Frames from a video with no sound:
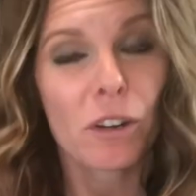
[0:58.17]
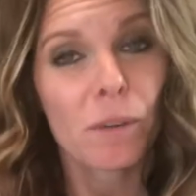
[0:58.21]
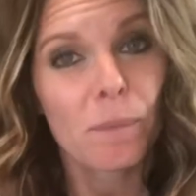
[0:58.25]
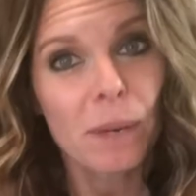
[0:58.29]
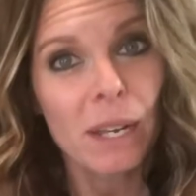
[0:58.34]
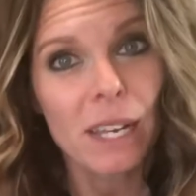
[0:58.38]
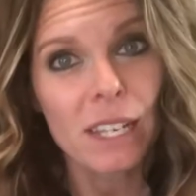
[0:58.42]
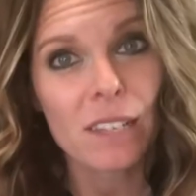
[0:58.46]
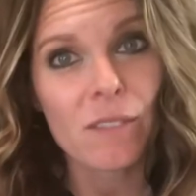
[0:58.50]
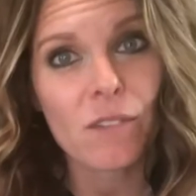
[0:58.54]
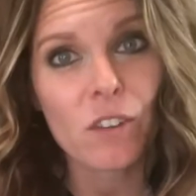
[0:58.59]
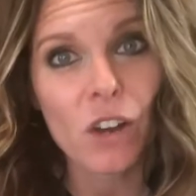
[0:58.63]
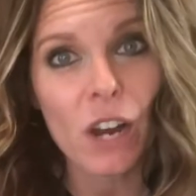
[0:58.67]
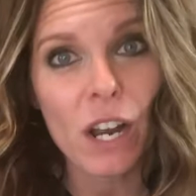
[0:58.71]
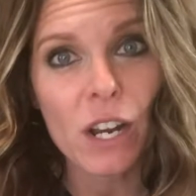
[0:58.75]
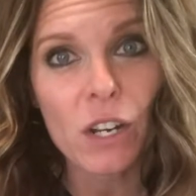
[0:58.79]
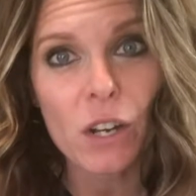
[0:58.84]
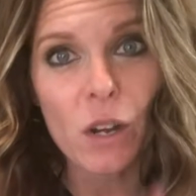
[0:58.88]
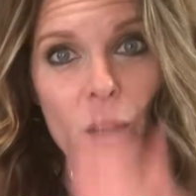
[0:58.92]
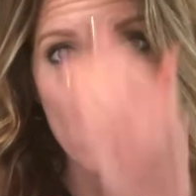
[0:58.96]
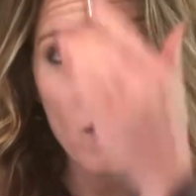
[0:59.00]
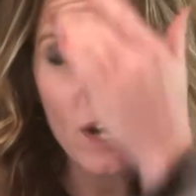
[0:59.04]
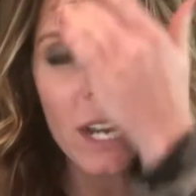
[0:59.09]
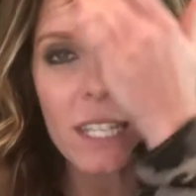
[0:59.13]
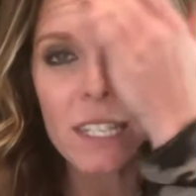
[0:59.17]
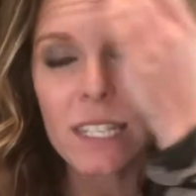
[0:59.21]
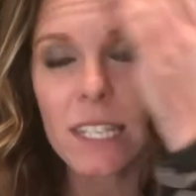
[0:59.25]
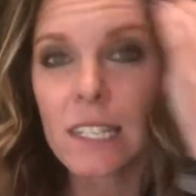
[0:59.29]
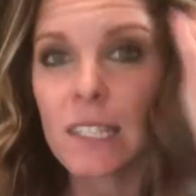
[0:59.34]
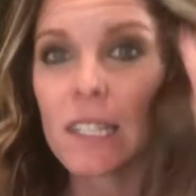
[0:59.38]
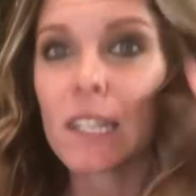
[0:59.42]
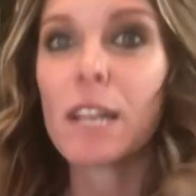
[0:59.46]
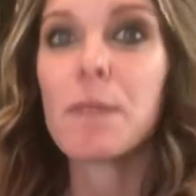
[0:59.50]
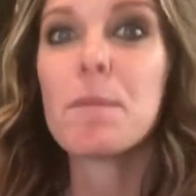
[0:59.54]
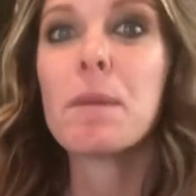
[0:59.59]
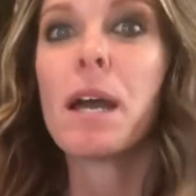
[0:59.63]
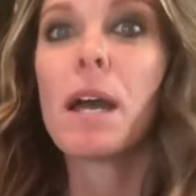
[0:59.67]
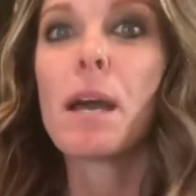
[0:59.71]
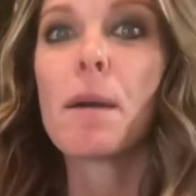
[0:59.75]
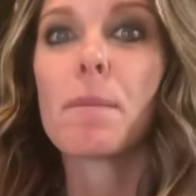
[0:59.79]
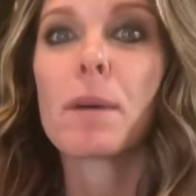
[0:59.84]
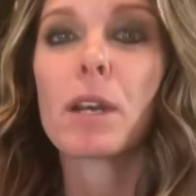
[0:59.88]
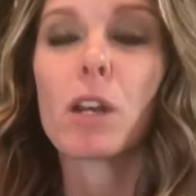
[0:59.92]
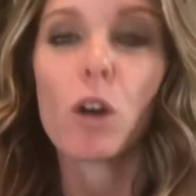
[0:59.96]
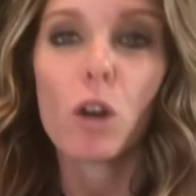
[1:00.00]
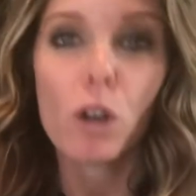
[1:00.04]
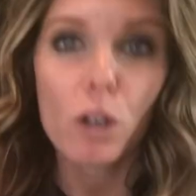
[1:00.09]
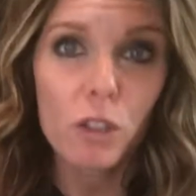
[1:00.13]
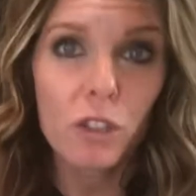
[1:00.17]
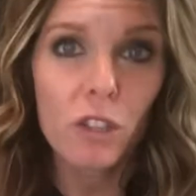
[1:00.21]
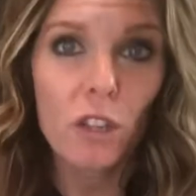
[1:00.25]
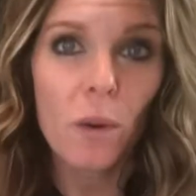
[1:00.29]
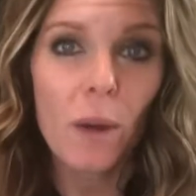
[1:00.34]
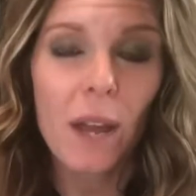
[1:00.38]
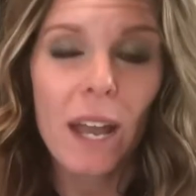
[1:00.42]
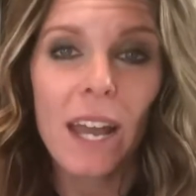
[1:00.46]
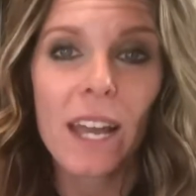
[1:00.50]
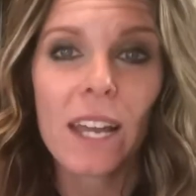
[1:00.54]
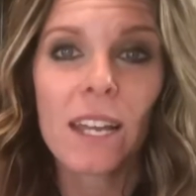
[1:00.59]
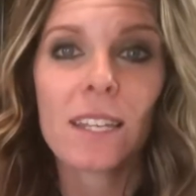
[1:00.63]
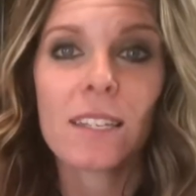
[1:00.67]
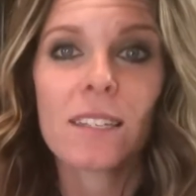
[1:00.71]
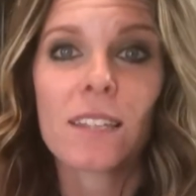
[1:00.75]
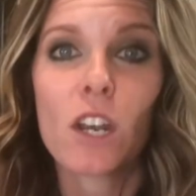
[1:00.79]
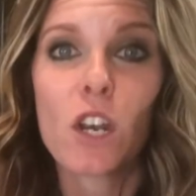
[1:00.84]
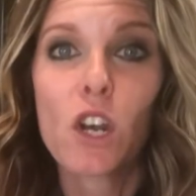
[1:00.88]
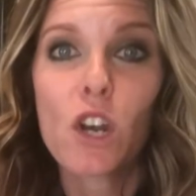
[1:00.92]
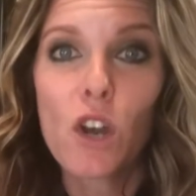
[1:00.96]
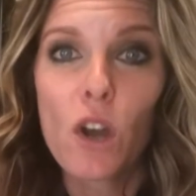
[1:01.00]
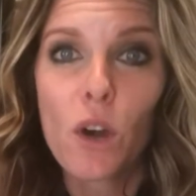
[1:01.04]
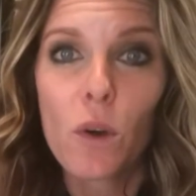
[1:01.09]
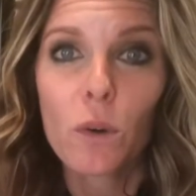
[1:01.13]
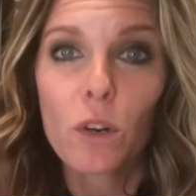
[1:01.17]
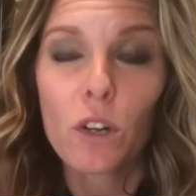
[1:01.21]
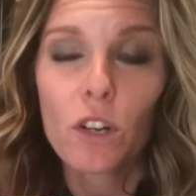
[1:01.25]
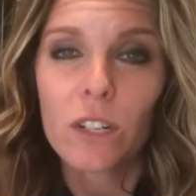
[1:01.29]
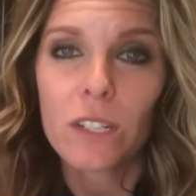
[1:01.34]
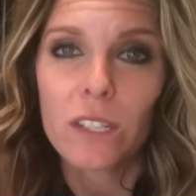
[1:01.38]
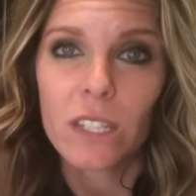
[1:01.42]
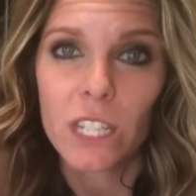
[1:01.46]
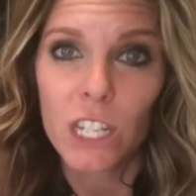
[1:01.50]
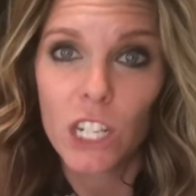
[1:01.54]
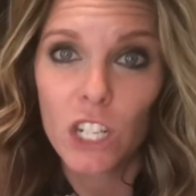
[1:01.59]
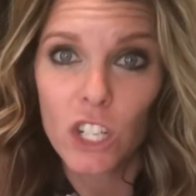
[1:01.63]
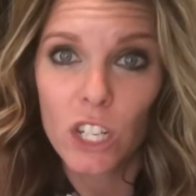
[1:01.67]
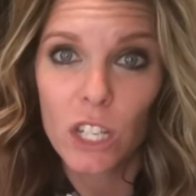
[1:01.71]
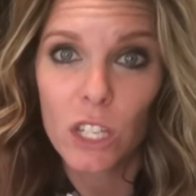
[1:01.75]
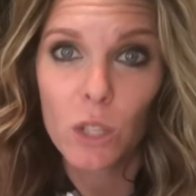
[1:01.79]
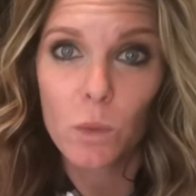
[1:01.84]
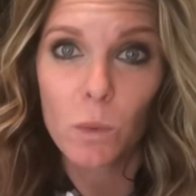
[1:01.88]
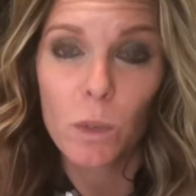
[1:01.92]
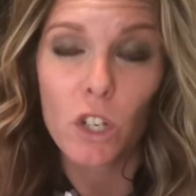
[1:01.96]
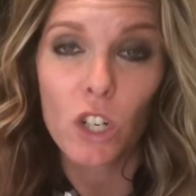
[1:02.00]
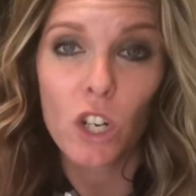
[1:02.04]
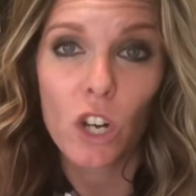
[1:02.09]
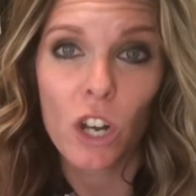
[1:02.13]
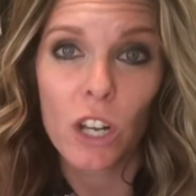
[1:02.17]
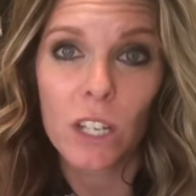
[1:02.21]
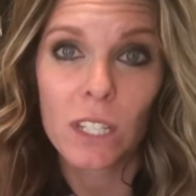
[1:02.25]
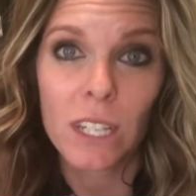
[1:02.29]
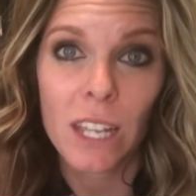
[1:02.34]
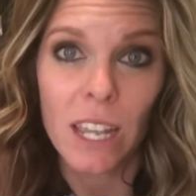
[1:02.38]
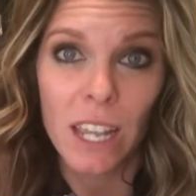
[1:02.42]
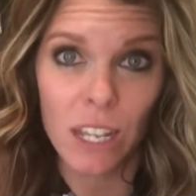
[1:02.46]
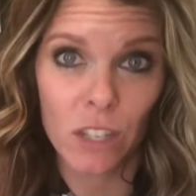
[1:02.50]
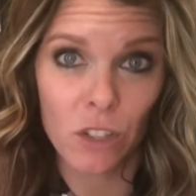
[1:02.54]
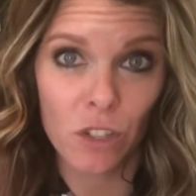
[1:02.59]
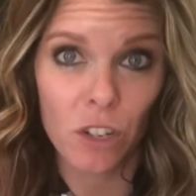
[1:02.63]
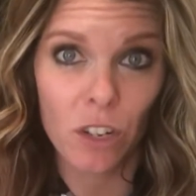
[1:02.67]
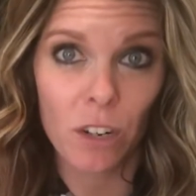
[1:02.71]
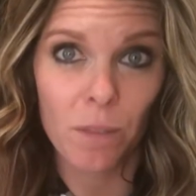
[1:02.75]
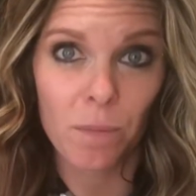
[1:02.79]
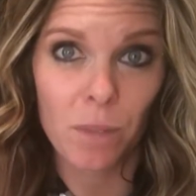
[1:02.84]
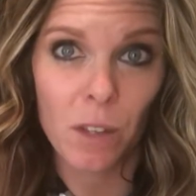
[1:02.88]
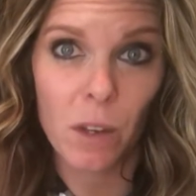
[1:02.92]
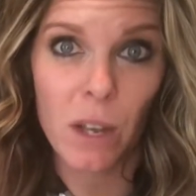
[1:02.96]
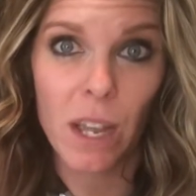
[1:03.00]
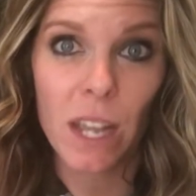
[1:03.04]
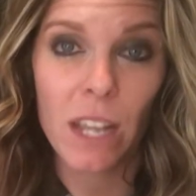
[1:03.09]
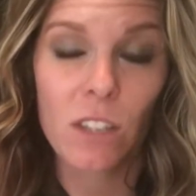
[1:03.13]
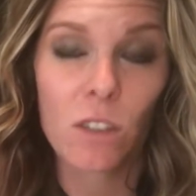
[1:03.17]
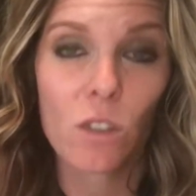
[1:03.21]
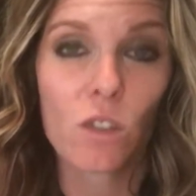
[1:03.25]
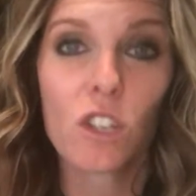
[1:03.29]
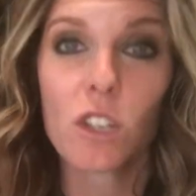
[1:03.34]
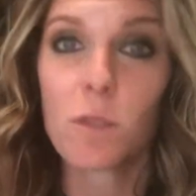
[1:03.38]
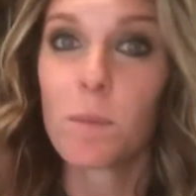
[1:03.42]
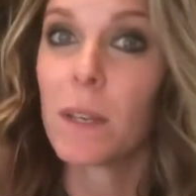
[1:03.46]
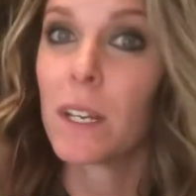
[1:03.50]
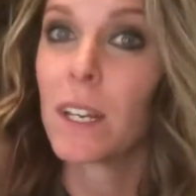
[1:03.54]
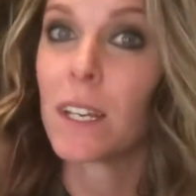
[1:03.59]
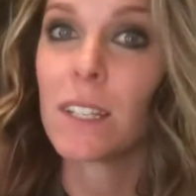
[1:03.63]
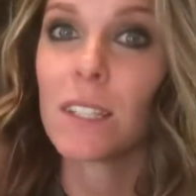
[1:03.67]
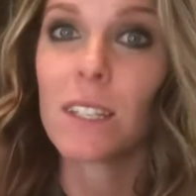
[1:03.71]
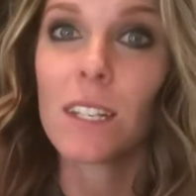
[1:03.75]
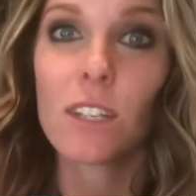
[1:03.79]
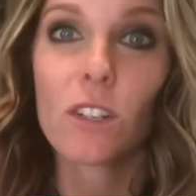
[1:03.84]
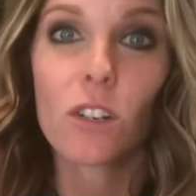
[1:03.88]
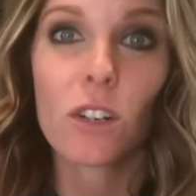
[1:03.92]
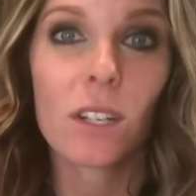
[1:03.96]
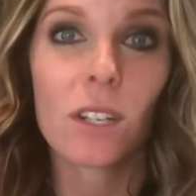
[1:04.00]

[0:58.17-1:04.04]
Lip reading: because of your endocrine system. But it also has known carcinogens which cause cancer. Okay, so just because these are